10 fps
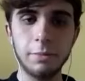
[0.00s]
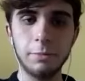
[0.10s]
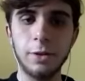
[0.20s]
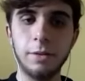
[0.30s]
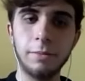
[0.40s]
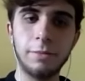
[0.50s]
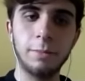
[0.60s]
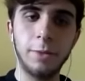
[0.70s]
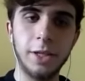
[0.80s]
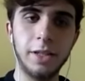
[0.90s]
well, for
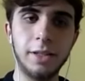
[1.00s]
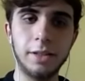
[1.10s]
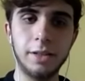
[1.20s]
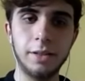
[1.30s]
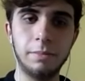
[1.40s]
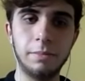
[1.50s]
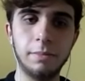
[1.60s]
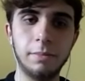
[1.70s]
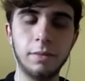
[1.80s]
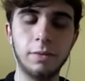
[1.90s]

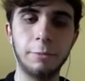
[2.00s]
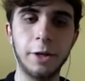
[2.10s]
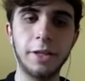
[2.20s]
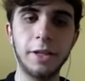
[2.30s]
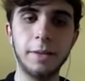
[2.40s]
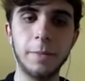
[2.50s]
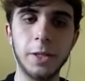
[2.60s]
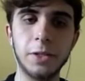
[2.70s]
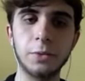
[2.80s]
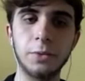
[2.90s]
my game, I
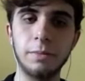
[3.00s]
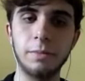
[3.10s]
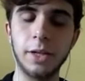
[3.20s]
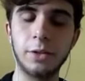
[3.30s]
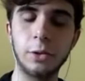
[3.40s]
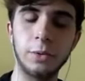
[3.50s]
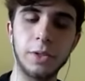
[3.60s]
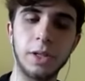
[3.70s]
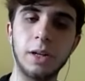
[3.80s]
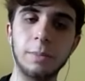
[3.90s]
chose
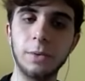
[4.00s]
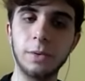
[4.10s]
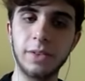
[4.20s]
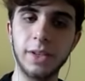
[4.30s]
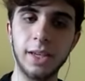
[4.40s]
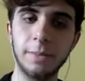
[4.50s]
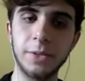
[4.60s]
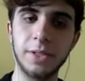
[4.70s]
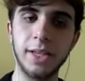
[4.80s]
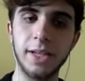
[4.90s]
a couple of
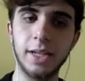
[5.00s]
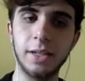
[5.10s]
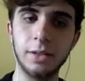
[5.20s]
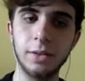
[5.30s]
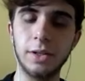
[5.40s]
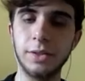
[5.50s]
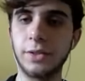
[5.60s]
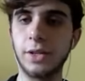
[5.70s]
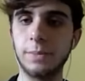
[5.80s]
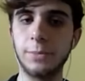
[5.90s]
games that are on the
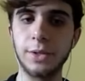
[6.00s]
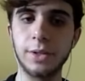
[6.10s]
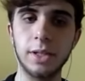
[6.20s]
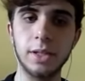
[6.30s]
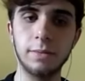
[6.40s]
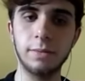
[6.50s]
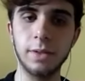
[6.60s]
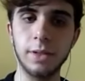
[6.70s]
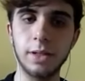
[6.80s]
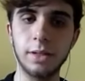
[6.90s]
topic of
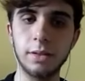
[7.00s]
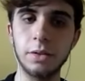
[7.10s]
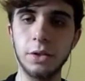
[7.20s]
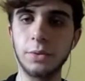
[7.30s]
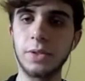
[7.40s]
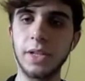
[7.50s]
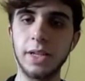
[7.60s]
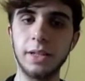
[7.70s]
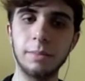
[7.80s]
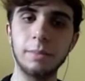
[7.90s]
a new
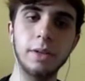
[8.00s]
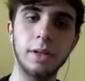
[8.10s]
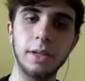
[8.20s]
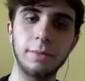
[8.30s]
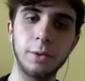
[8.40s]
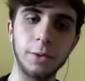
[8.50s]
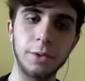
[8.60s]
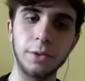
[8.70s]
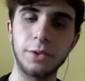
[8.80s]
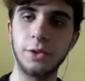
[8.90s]
stadium. Of
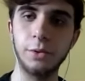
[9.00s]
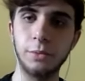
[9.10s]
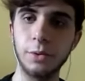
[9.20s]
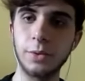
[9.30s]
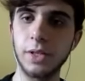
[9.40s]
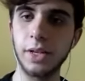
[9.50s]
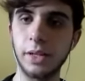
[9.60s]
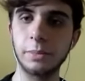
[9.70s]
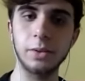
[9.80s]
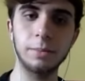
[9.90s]
course, there's two new
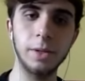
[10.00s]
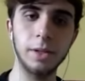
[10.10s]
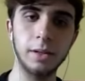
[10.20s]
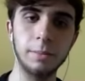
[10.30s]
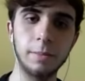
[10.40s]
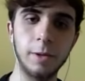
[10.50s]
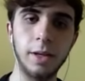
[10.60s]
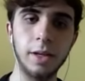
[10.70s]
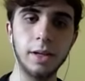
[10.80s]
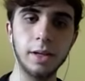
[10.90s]
stadiums opening up
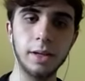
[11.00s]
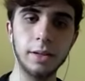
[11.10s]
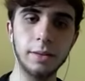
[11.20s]
uh,